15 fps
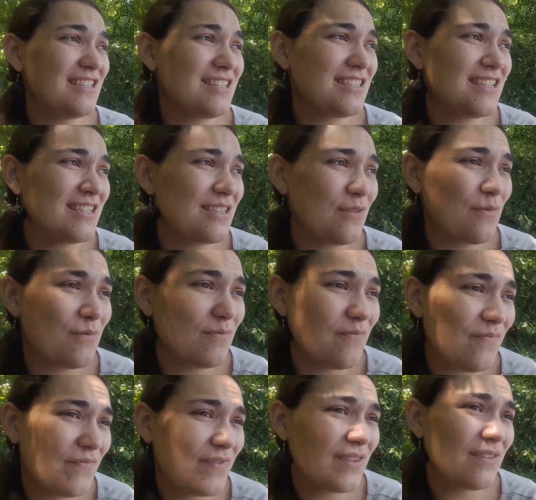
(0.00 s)
it just doesn't
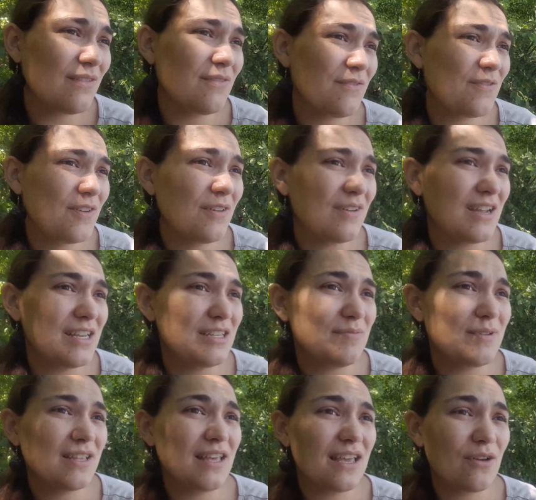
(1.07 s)
feel right to
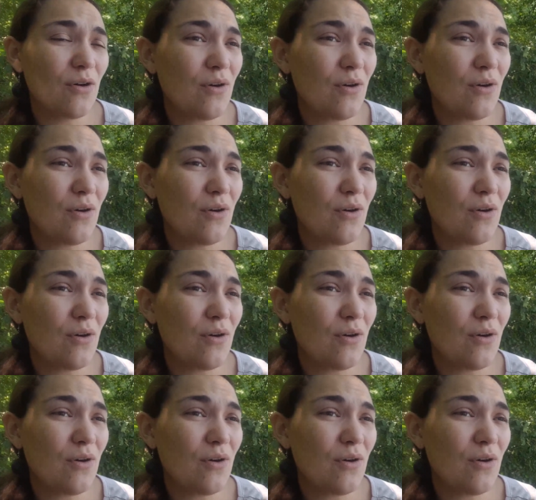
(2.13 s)
be like,